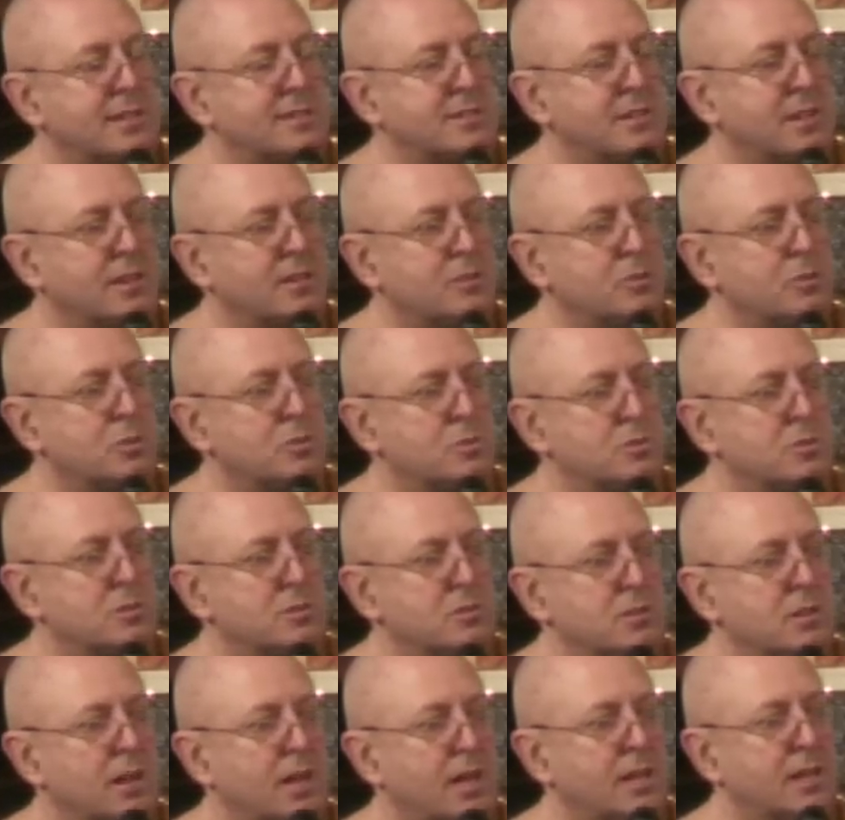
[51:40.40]

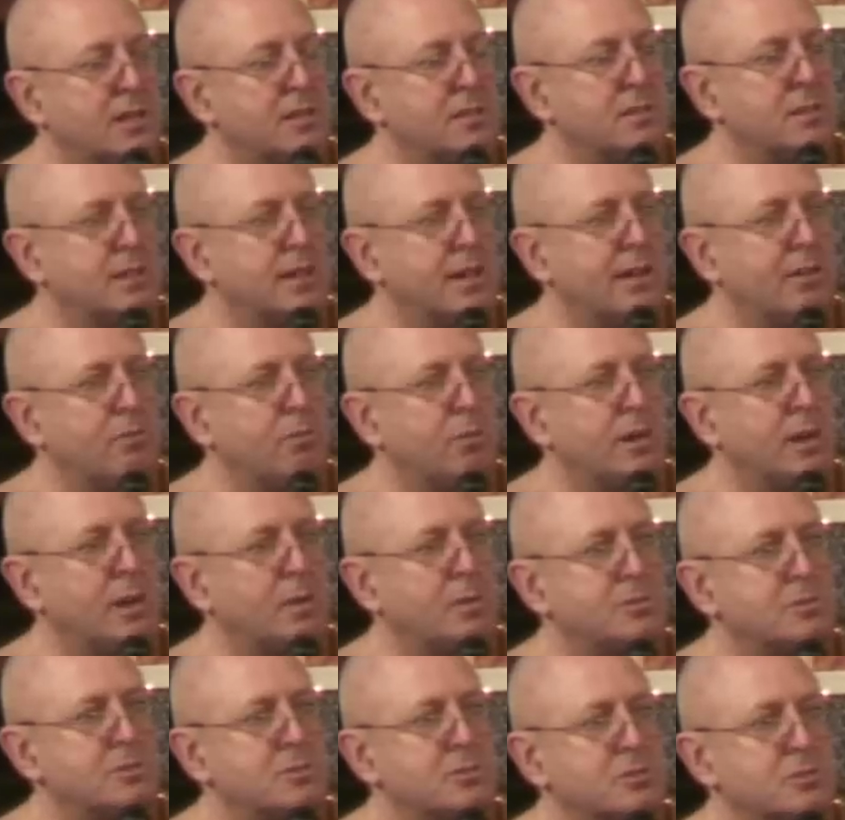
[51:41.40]
I gave when I
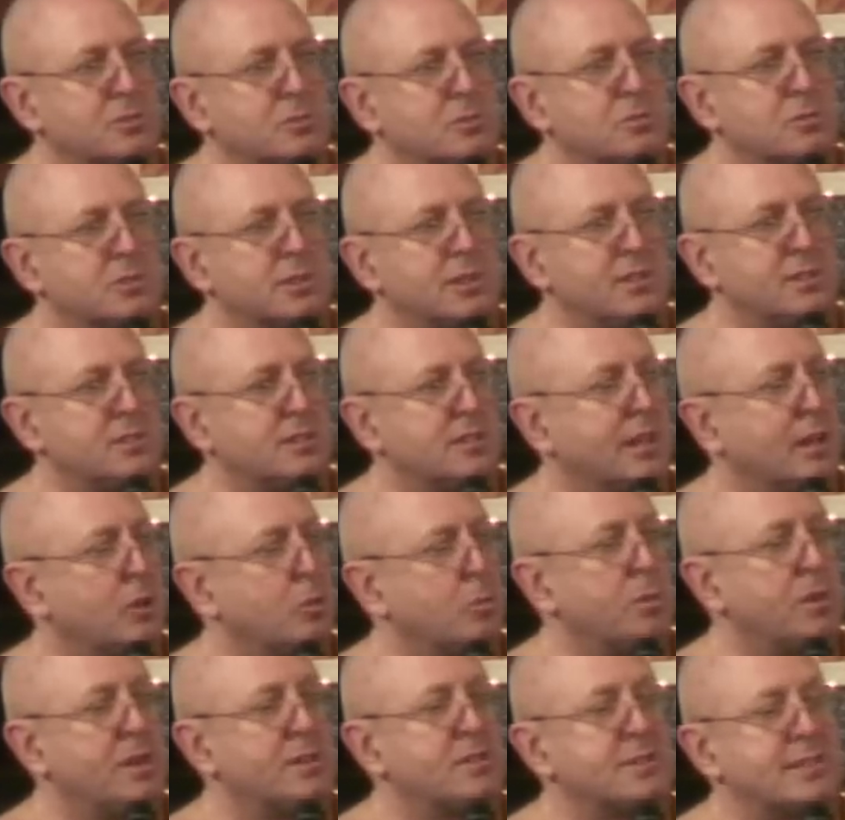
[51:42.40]
was a school teacher, that would
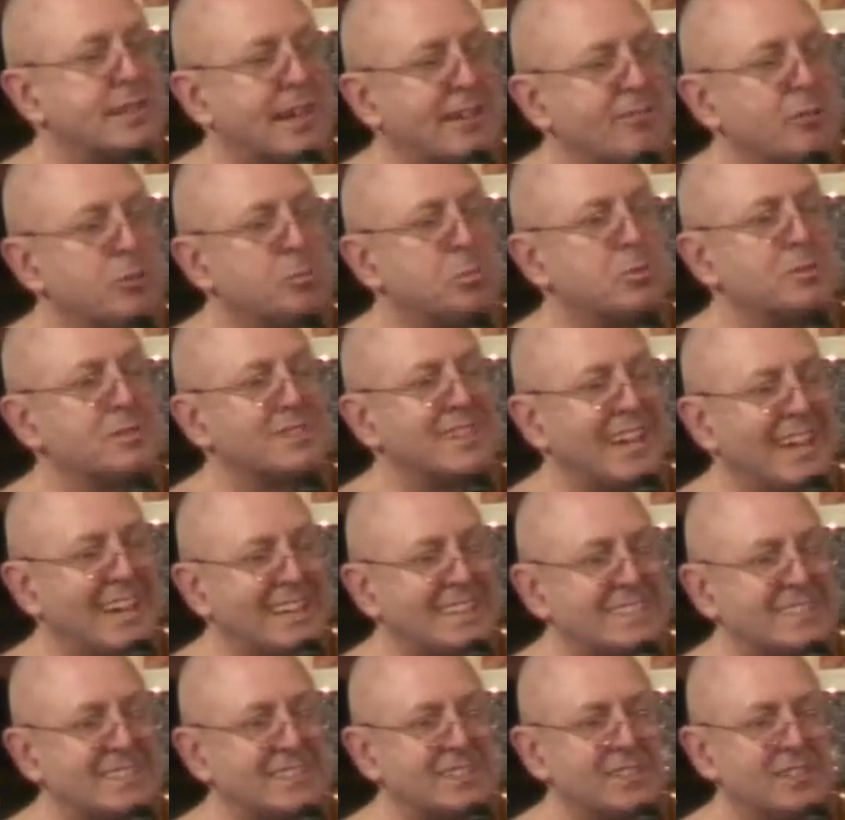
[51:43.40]
be a terrible
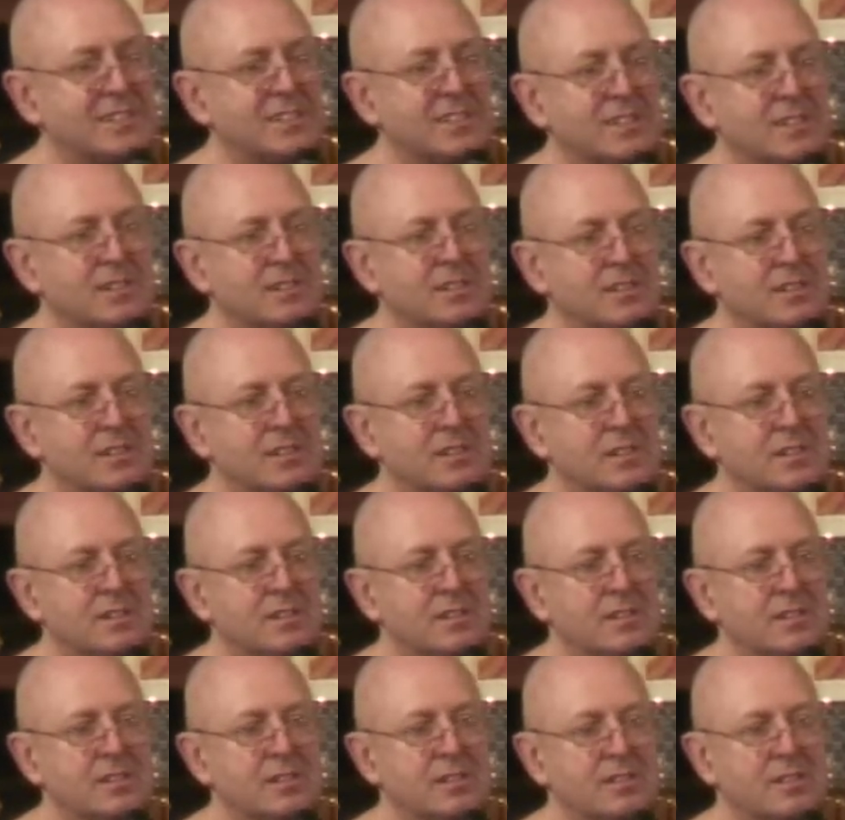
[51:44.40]
test.
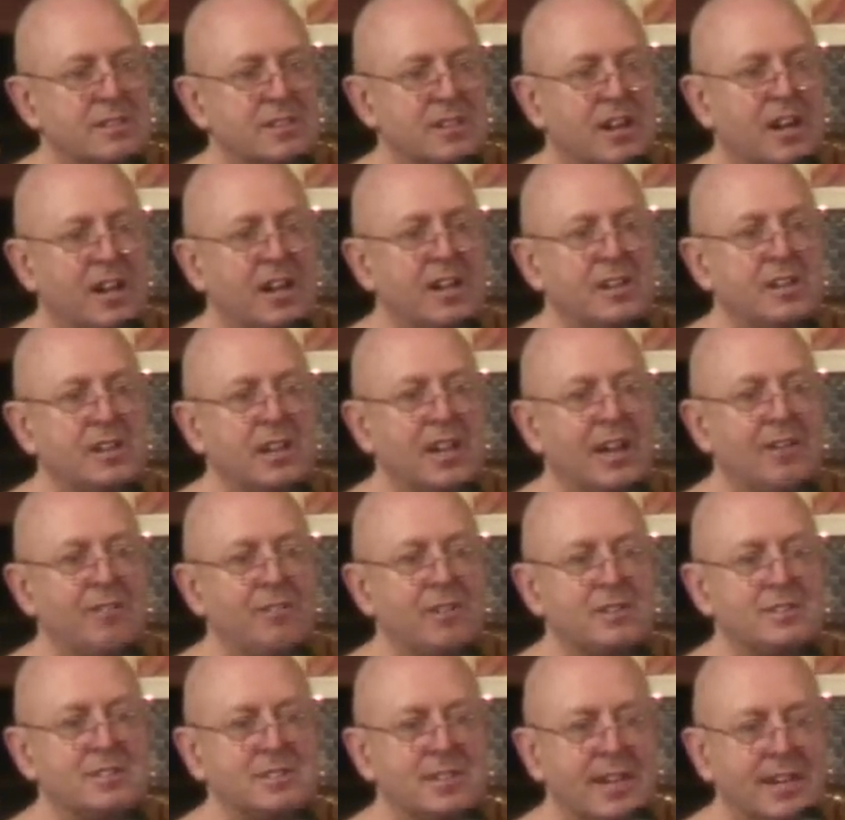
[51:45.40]
The idea of
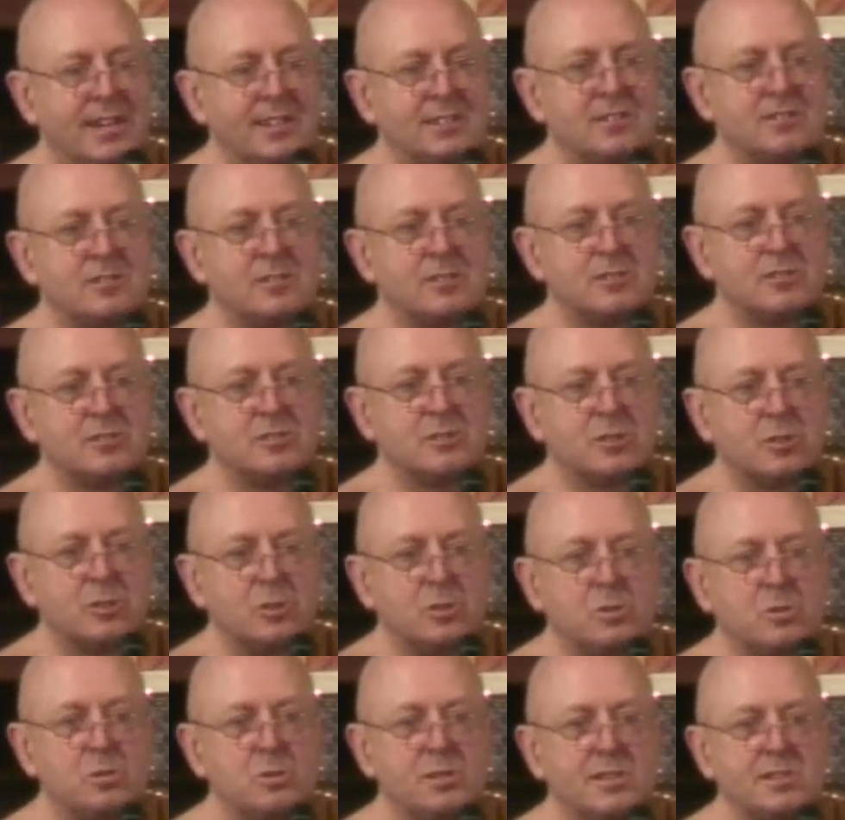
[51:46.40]
a test at
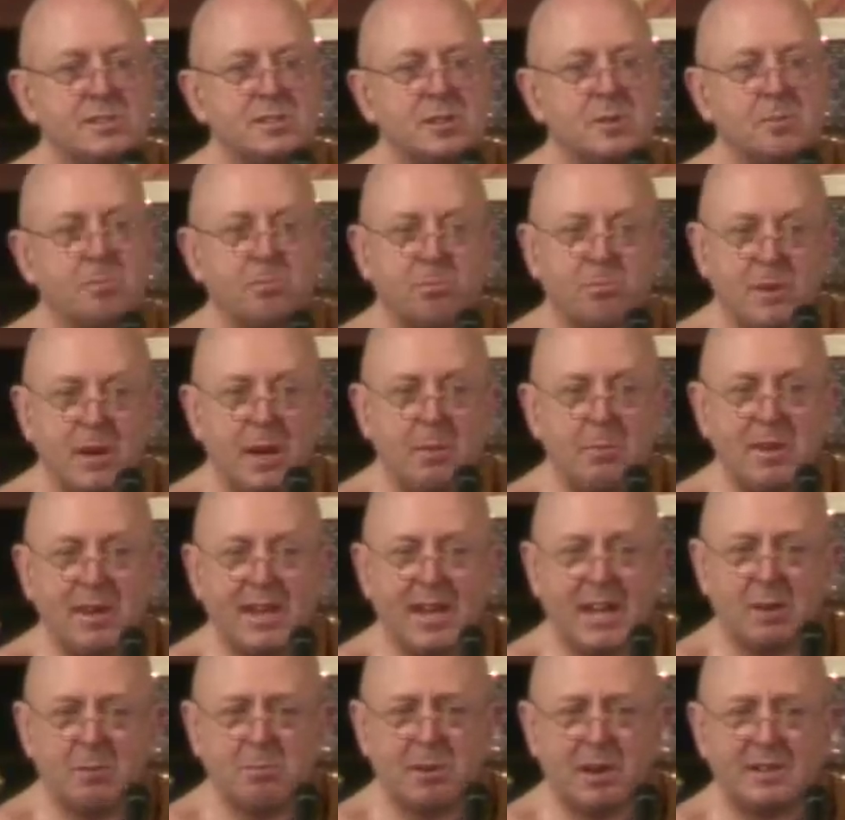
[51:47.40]
school is to maybe
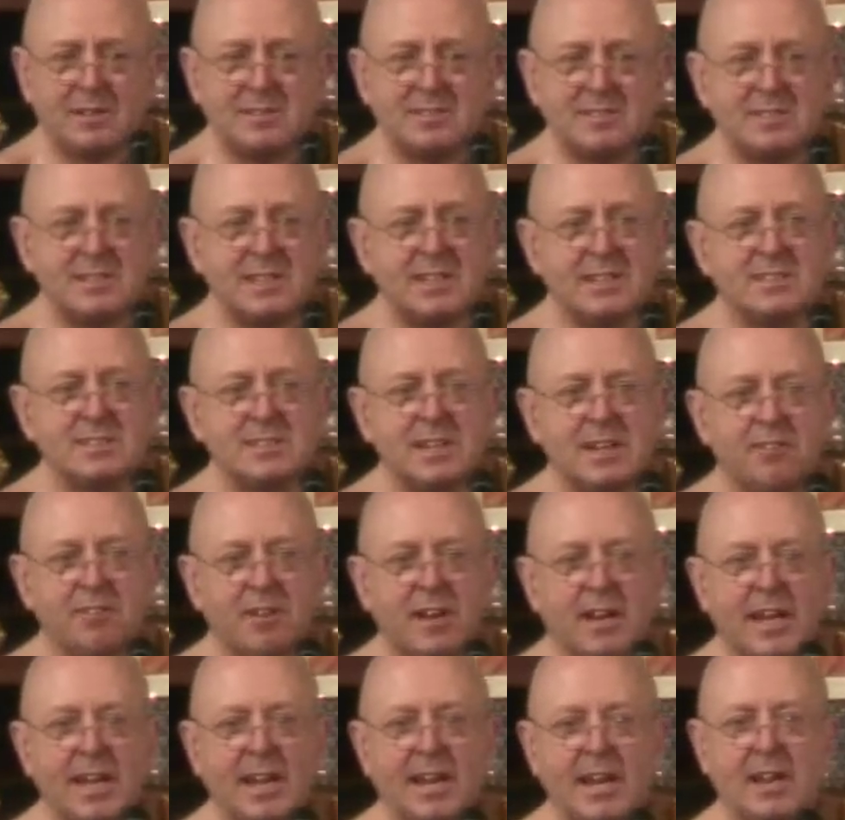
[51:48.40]
get about 6, 7,
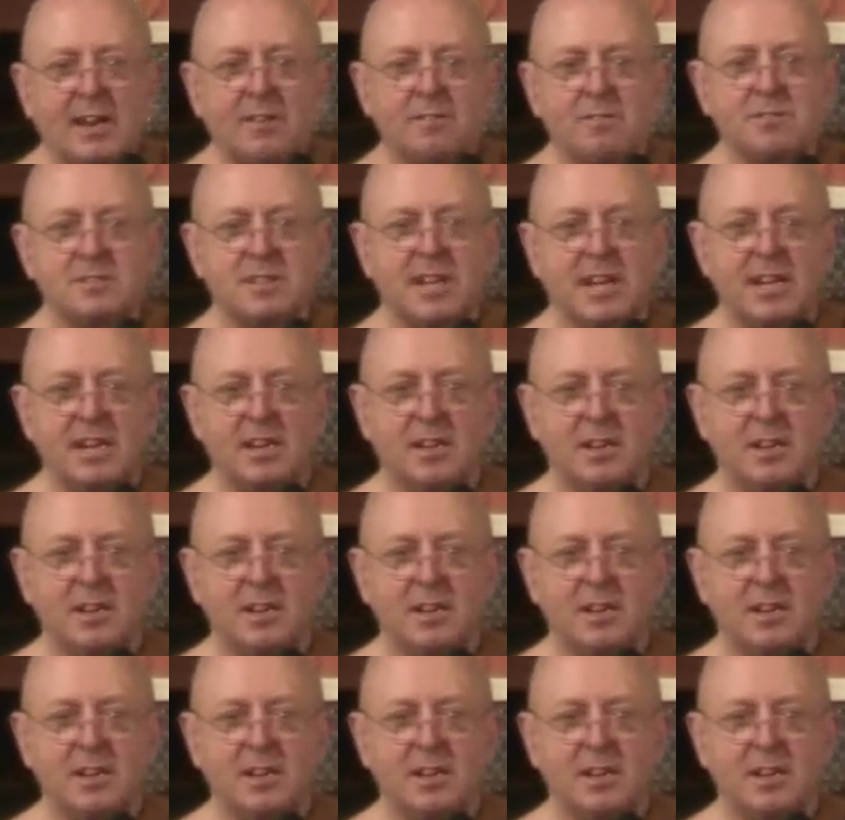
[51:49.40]
8 out of 10.